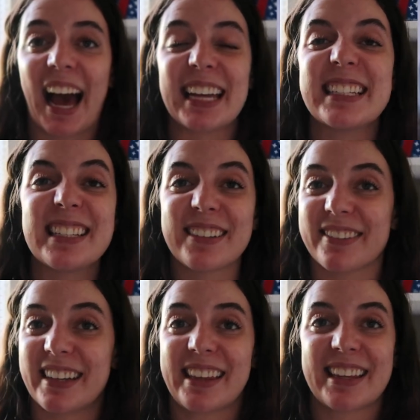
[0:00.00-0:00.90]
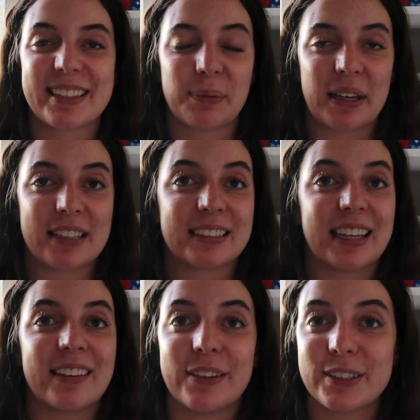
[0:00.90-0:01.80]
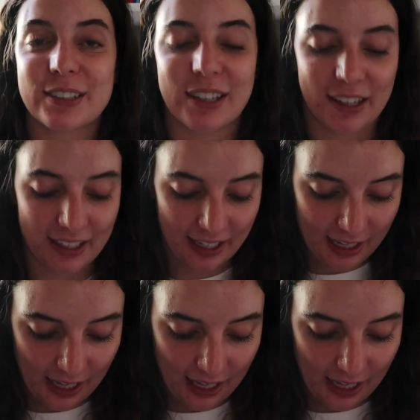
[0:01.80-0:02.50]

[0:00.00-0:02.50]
I need to read this because it looked good.